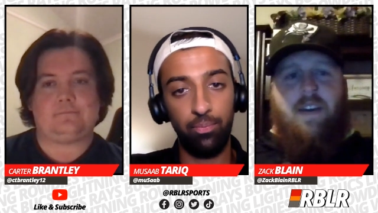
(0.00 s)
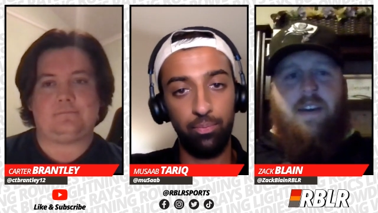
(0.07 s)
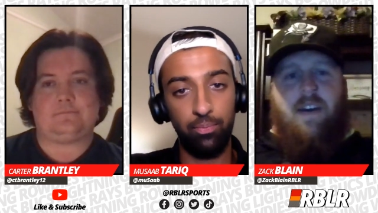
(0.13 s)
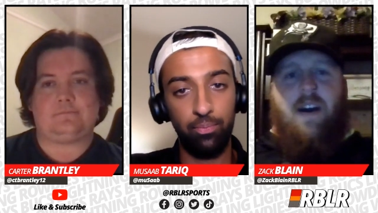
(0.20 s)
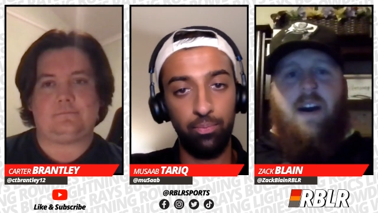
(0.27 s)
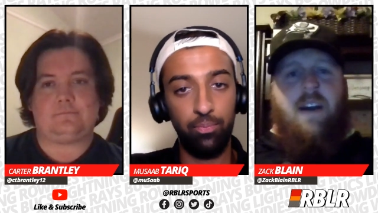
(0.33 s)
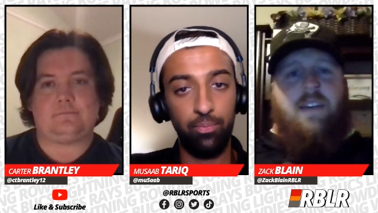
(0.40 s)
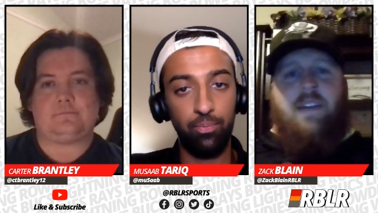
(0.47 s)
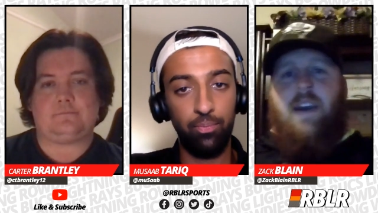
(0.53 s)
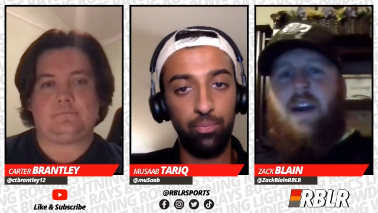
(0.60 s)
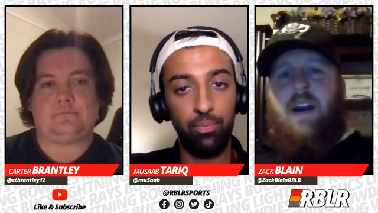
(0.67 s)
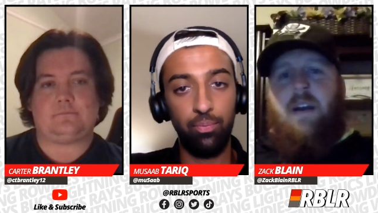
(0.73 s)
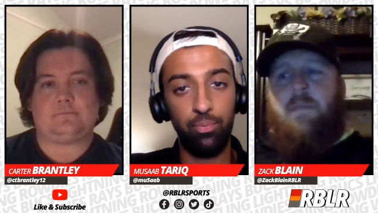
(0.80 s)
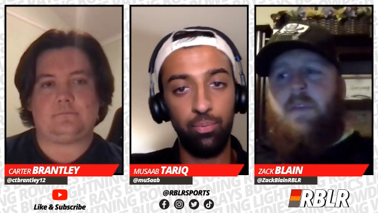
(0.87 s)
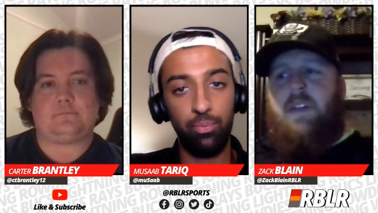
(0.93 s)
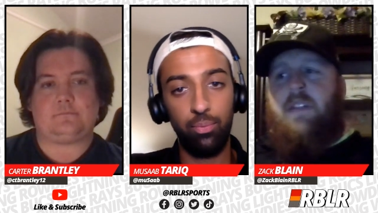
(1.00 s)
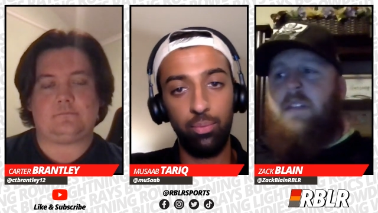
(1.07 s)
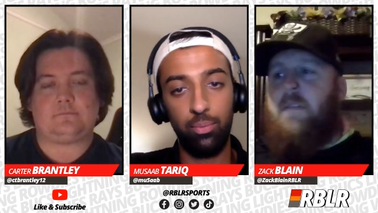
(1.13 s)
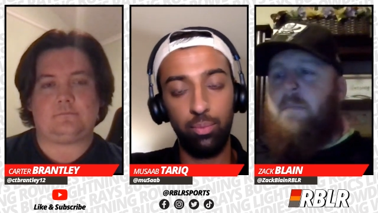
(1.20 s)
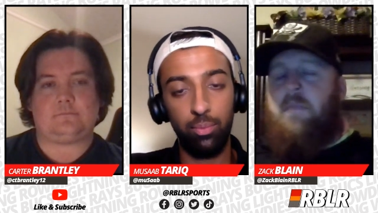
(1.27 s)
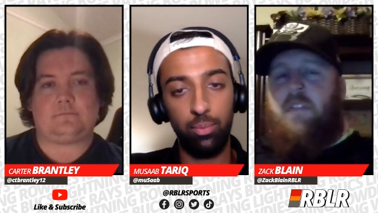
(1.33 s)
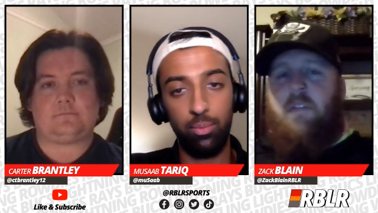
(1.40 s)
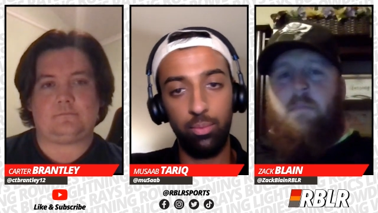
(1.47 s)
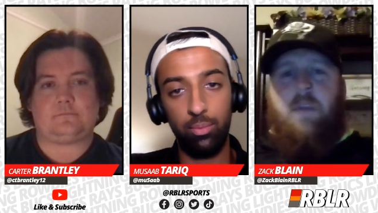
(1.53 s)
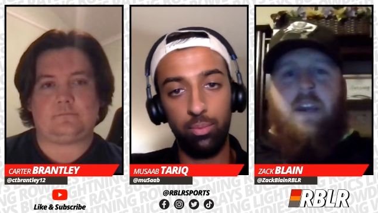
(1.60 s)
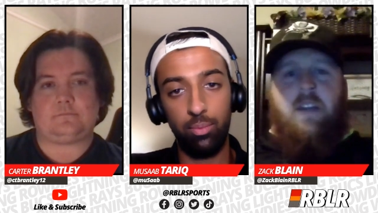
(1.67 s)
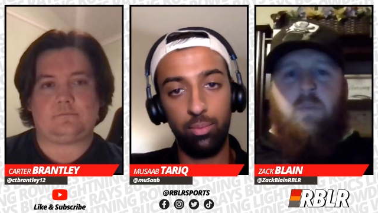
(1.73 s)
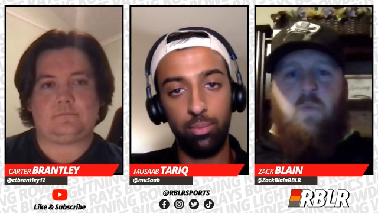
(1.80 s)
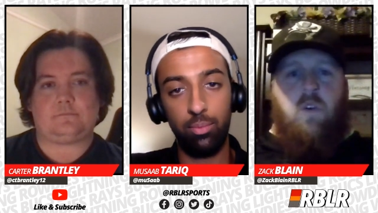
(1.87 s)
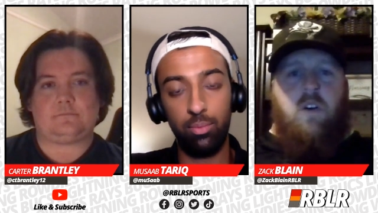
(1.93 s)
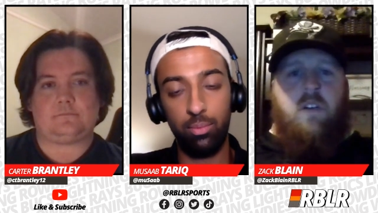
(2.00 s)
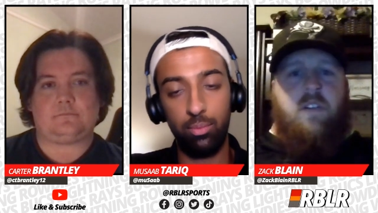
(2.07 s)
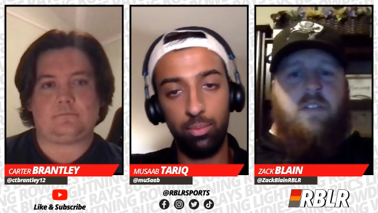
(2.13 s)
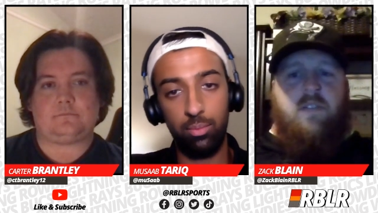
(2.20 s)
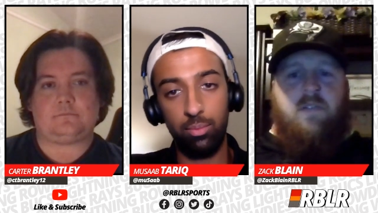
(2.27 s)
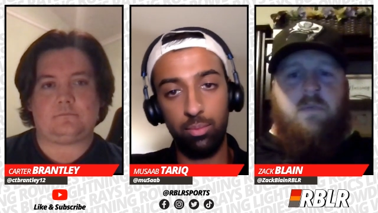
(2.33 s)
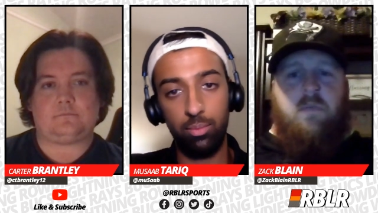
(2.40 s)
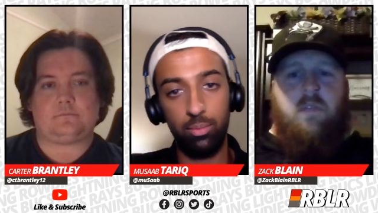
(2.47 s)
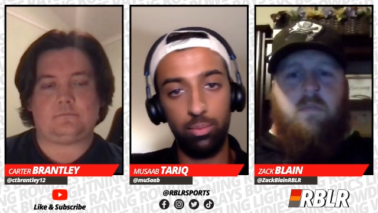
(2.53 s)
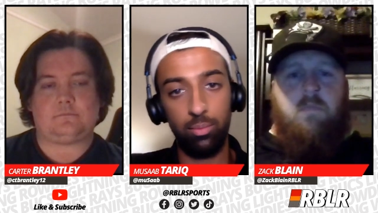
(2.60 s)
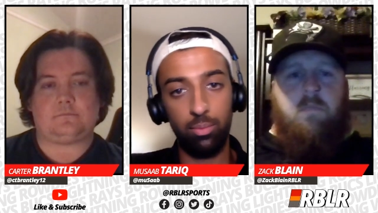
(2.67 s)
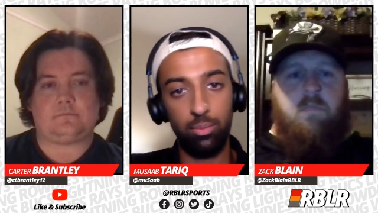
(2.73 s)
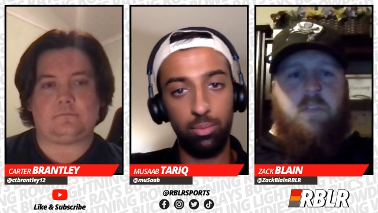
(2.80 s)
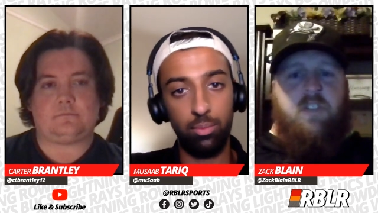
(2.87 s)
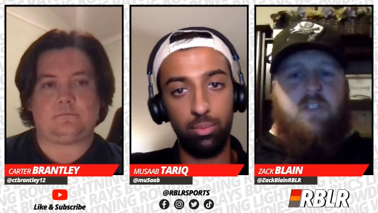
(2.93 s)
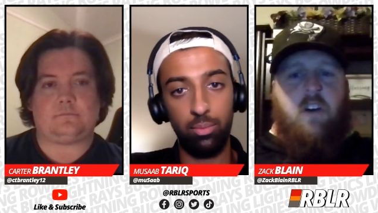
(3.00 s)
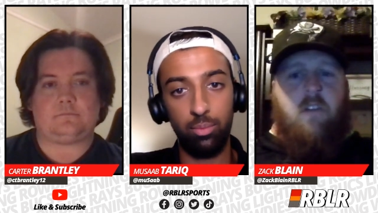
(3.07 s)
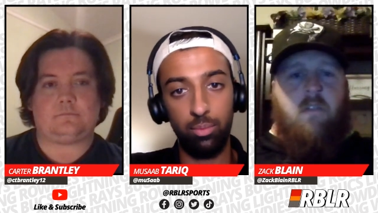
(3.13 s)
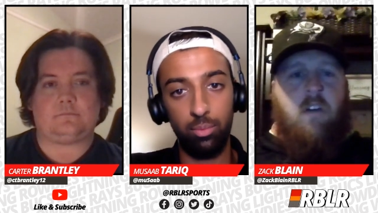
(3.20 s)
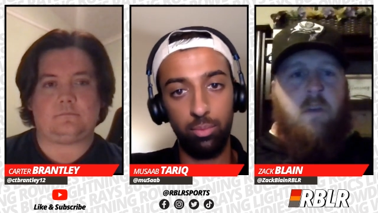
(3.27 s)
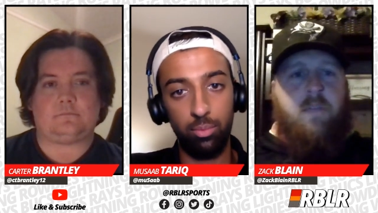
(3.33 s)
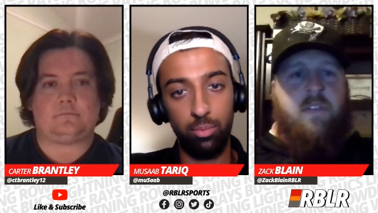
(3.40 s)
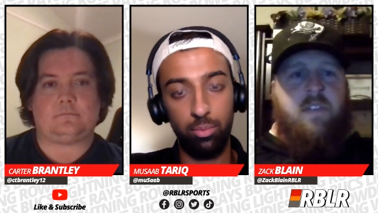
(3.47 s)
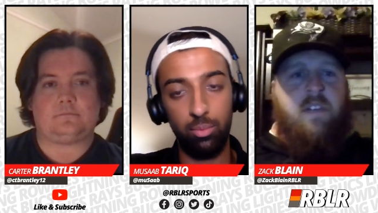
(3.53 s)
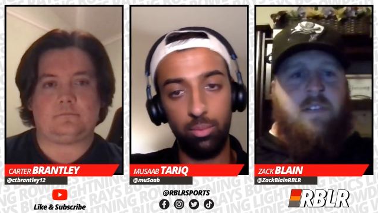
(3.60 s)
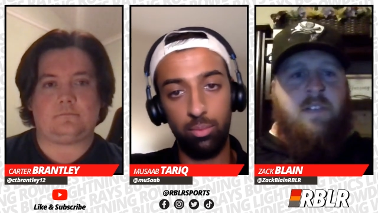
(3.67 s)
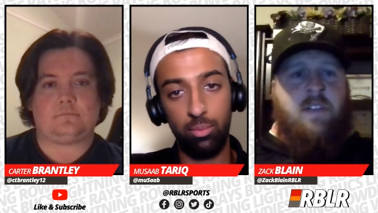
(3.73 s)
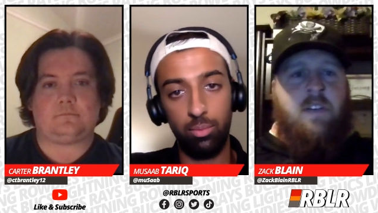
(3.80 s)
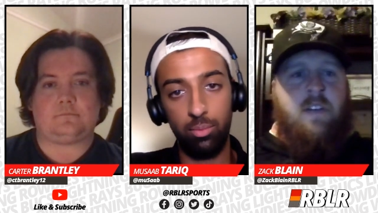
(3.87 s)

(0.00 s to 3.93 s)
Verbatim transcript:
Speaker 1: Uh, yeah, I mean the the main one is Bijan Robinson.